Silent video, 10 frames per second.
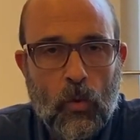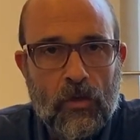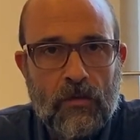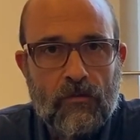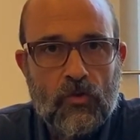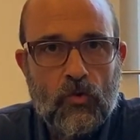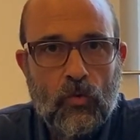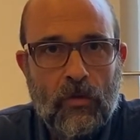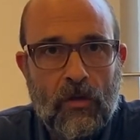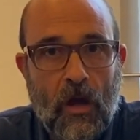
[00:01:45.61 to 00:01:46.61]
quality of the
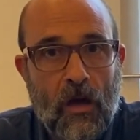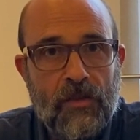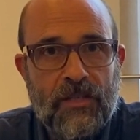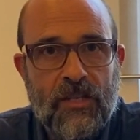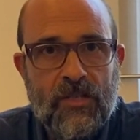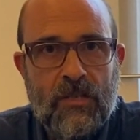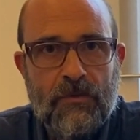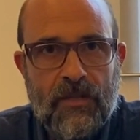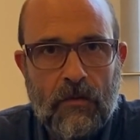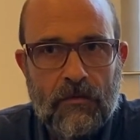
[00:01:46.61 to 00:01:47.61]
school are the teachers
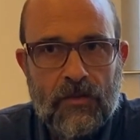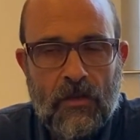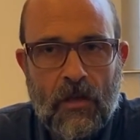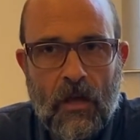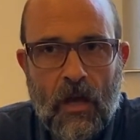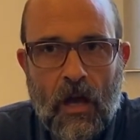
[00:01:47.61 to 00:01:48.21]
themselves.